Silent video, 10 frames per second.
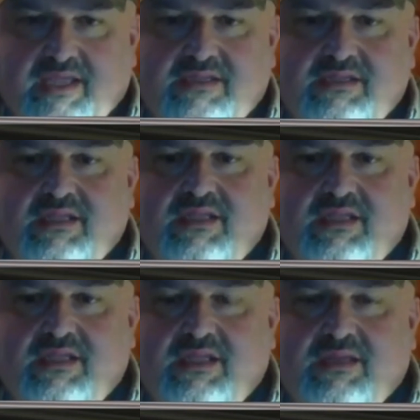it,
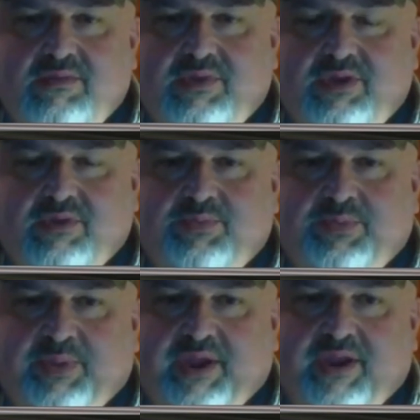
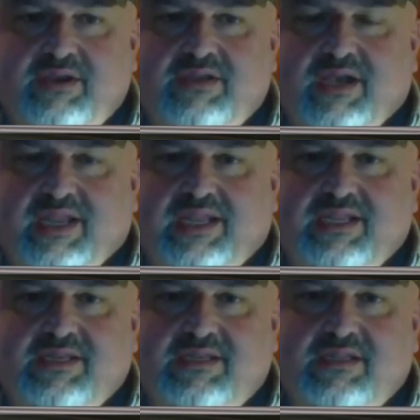prepare it, clean it,